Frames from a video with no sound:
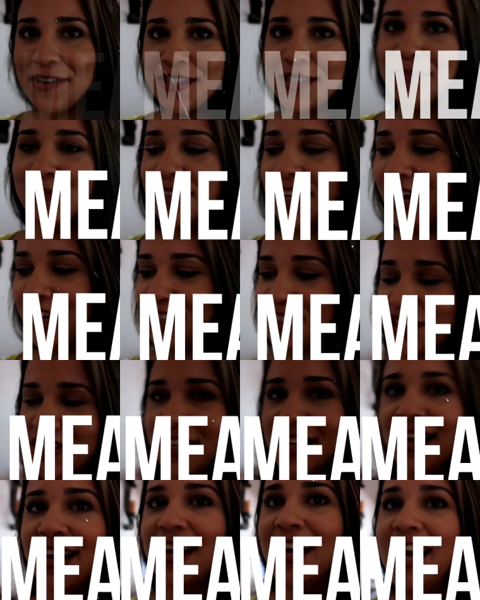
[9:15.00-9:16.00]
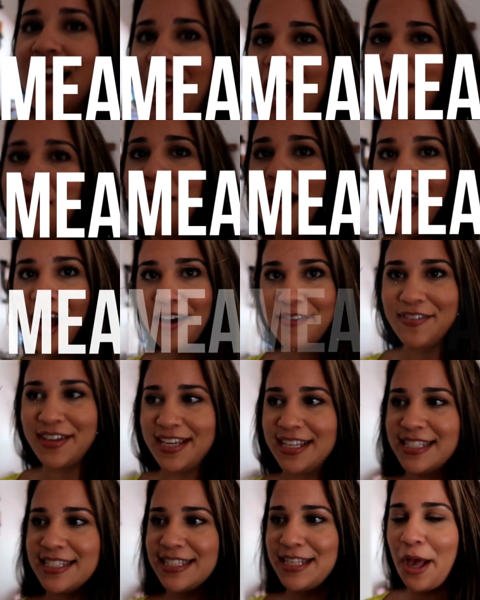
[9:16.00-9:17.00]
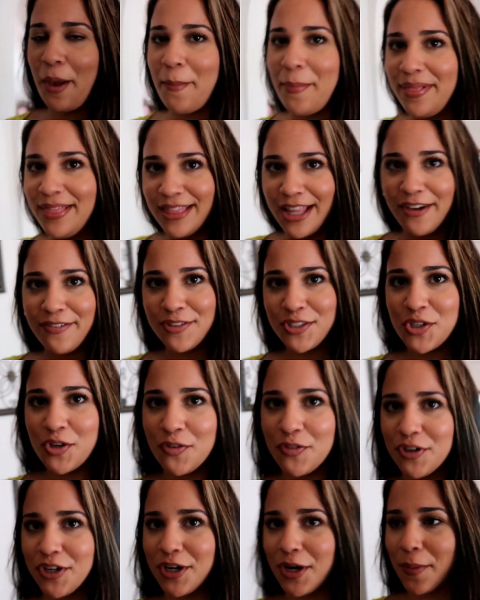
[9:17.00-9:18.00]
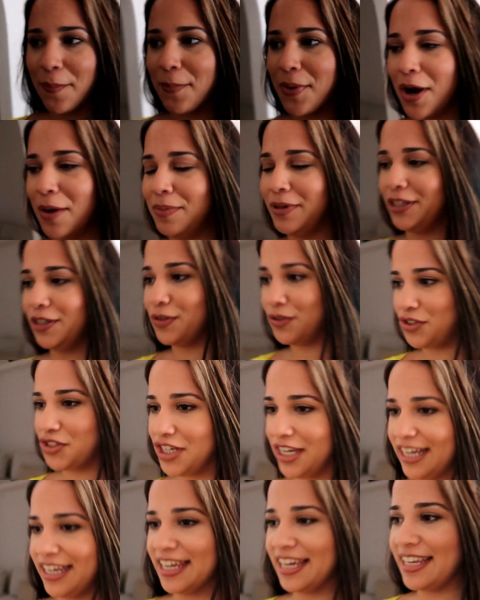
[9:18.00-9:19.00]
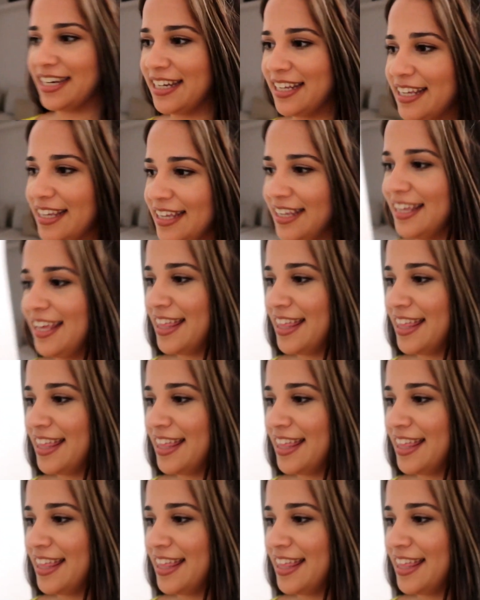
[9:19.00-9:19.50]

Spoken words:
for some lunch. I'm having some leftover barbecue chicken